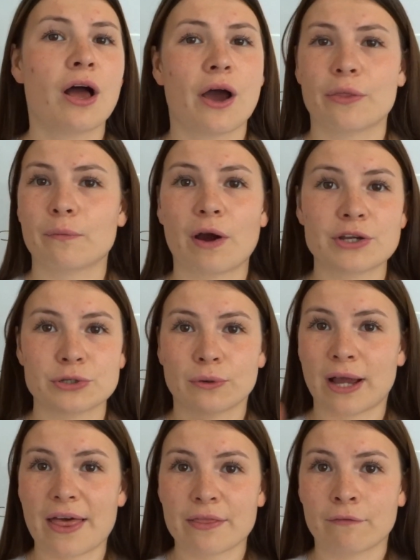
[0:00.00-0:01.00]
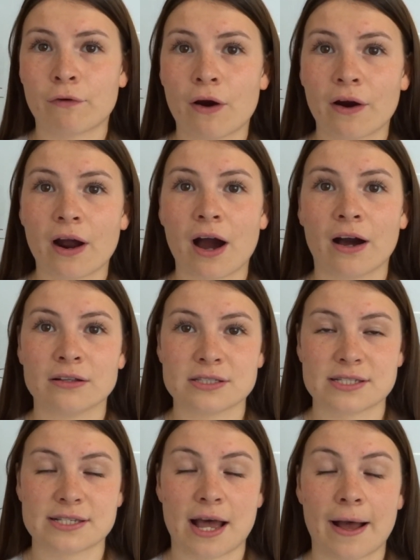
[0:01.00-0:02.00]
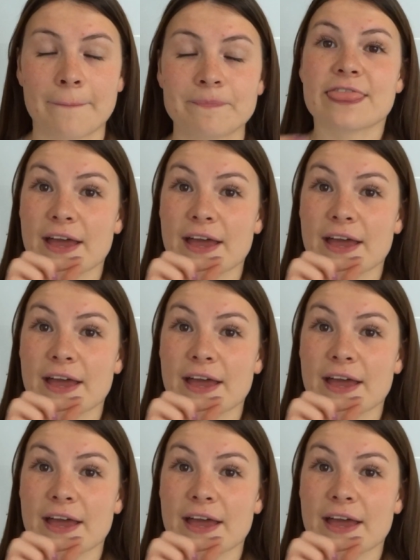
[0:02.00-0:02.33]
otherwise you'll get the wrong answer.